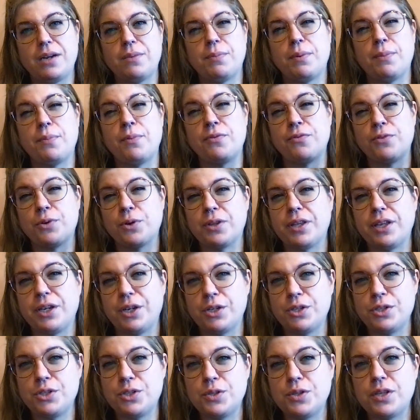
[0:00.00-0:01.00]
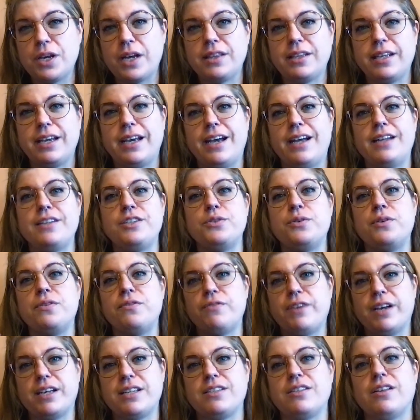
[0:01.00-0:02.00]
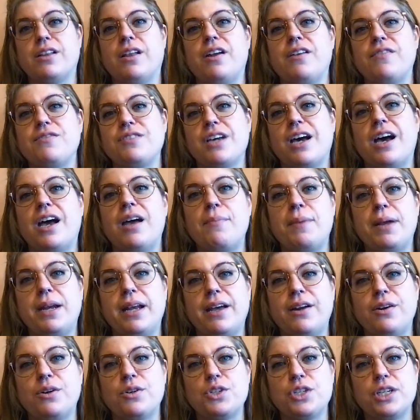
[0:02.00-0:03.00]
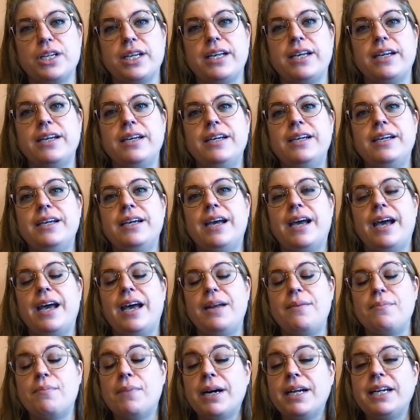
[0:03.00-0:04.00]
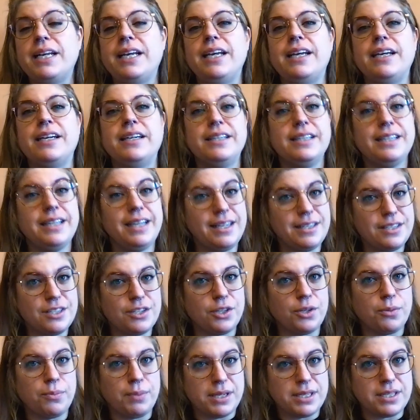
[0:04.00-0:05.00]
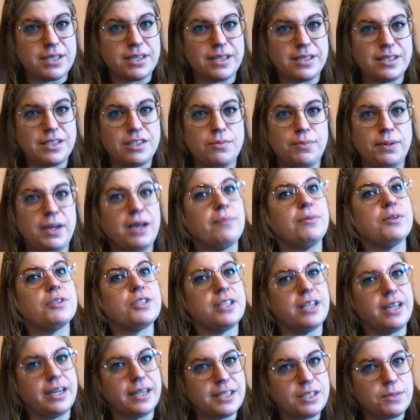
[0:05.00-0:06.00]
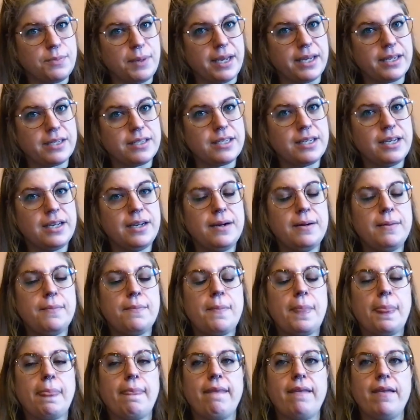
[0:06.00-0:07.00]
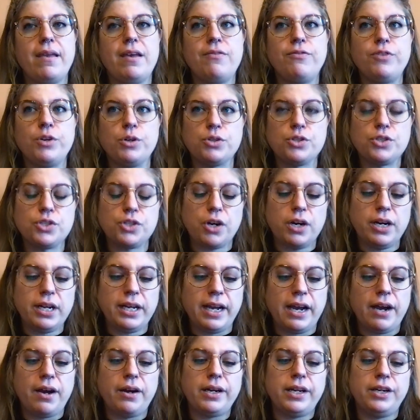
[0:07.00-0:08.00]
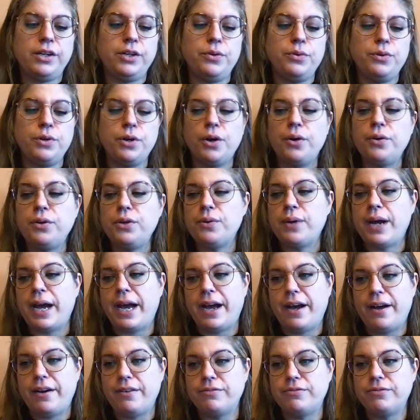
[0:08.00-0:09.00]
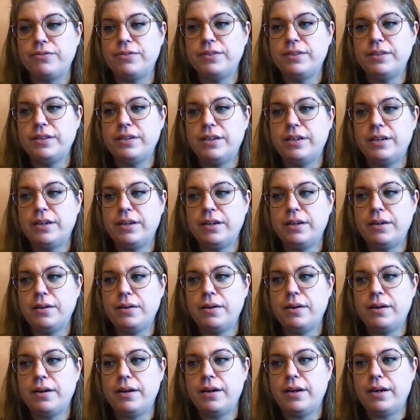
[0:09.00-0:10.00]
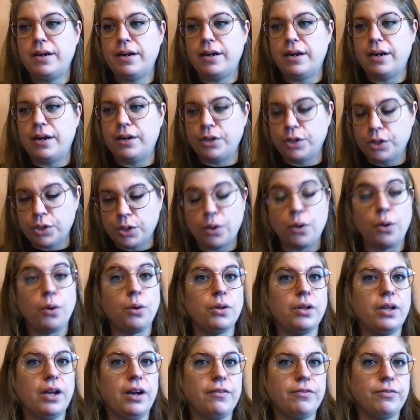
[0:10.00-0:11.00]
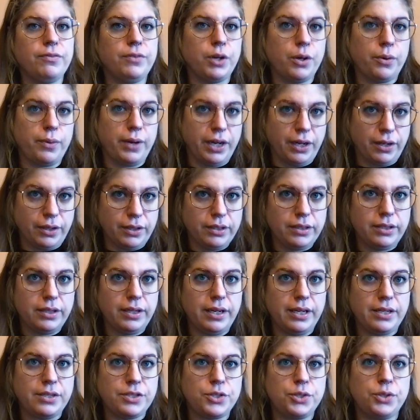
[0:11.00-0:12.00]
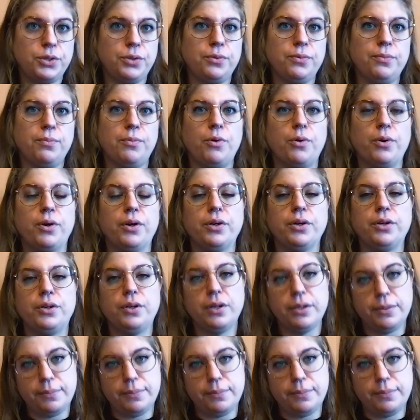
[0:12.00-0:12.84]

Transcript: But before they could do that, they had to invest a lot of time and energy and money into their business to be able to then expand. If you're starting out and you know you have a goal of going into more